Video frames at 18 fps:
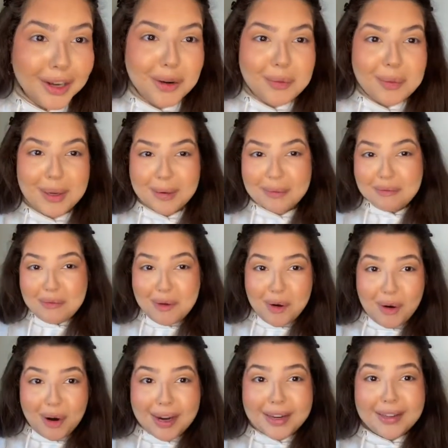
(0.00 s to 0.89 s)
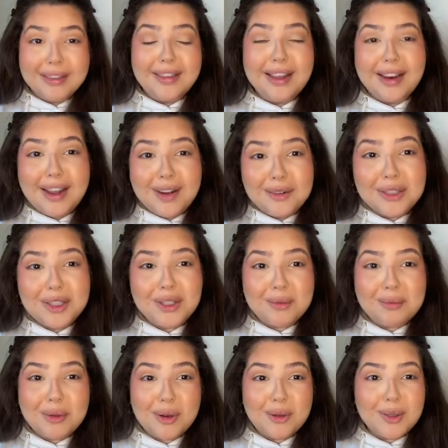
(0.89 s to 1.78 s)
bit more than I was
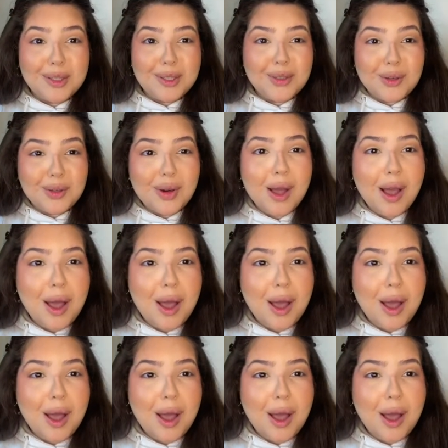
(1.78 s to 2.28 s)
supposed to,